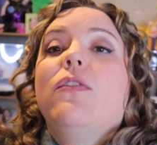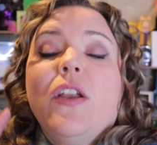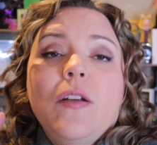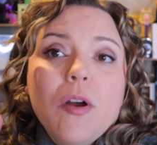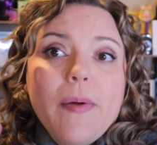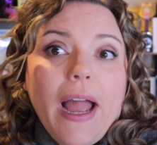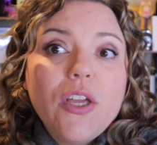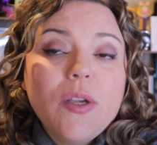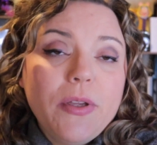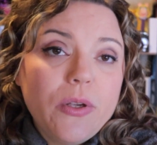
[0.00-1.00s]
Now, if you want to know more about how
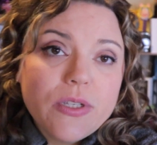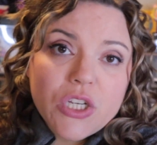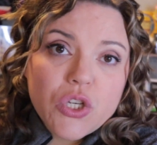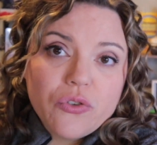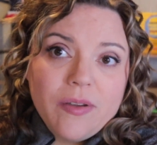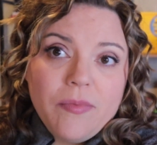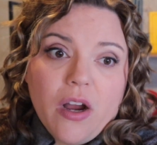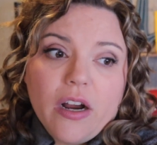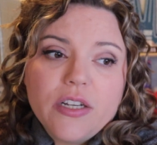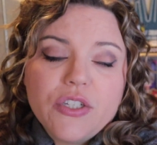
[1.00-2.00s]
you can be using
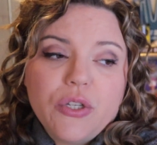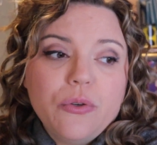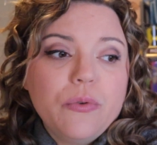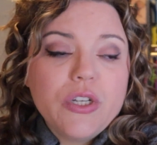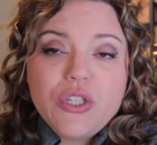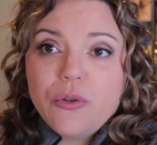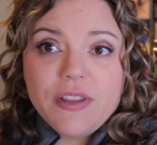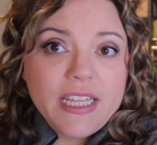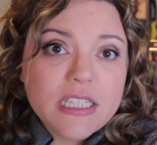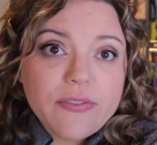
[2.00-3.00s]
StreamYard to do
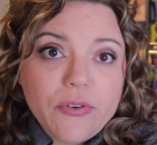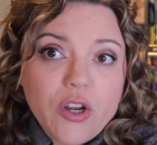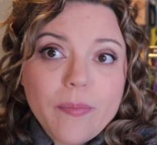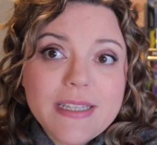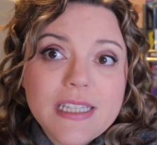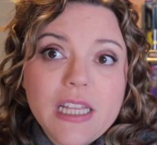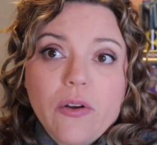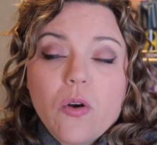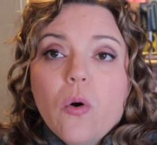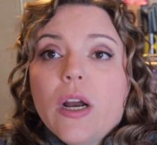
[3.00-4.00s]
things for your business
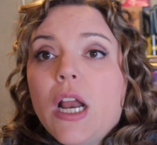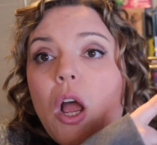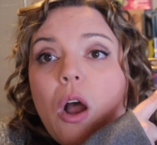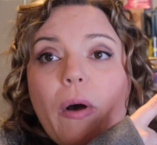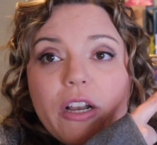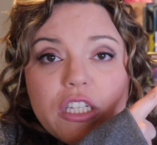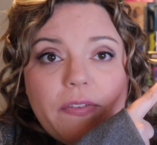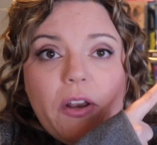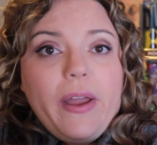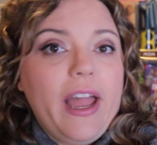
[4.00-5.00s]
like record, watch this
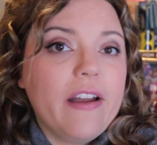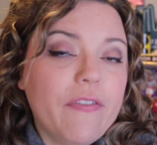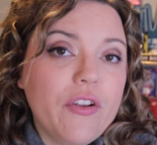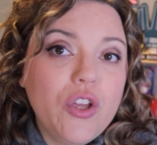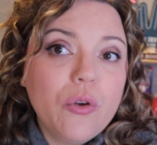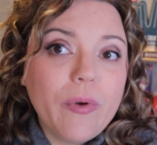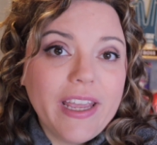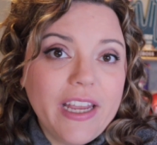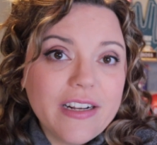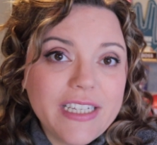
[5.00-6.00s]
video I have for you
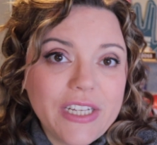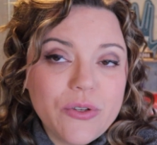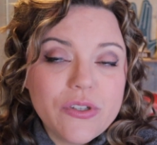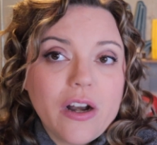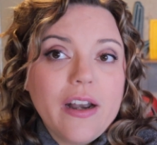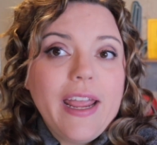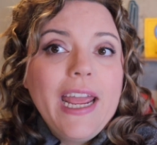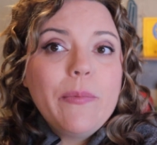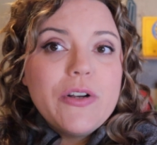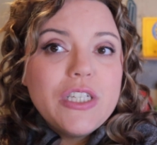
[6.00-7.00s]
right here to get you started,
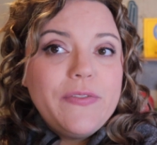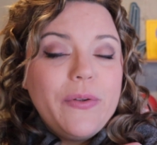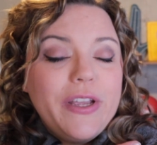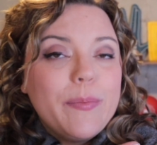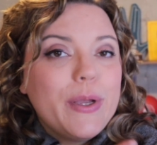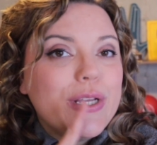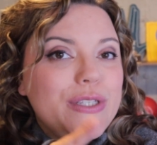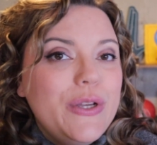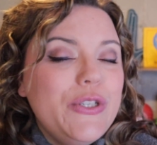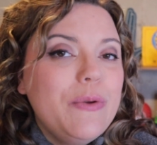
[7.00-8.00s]
and watch this video here
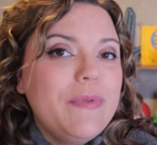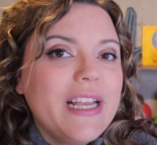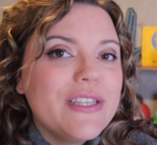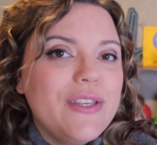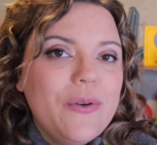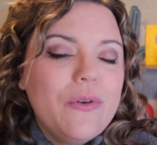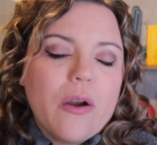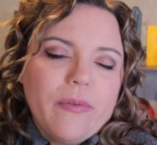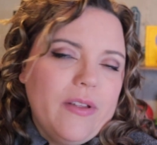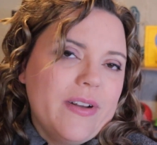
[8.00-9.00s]
because YouTube thinks you
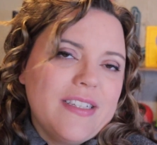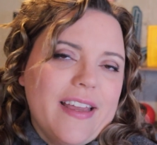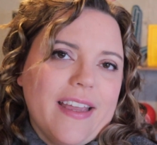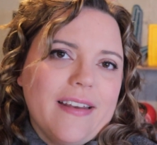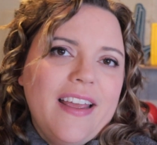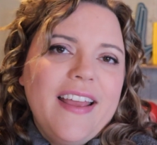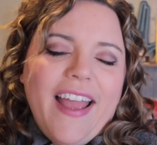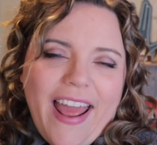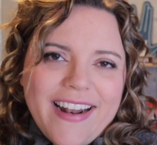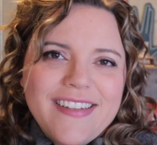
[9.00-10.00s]
are really going to like it.
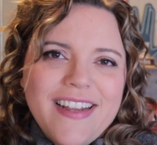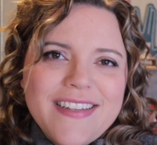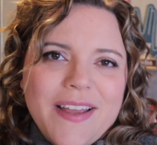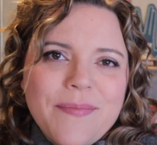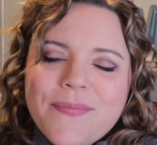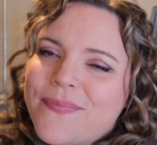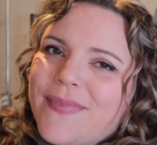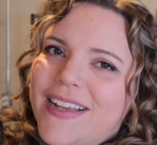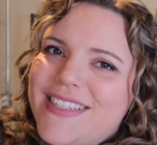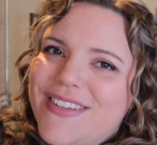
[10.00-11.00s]
And until next time,
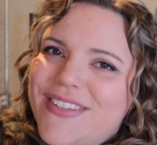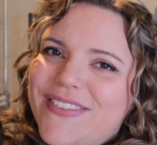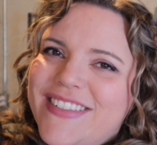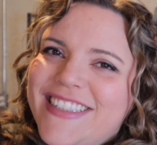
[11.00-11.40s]
I'll see you soon.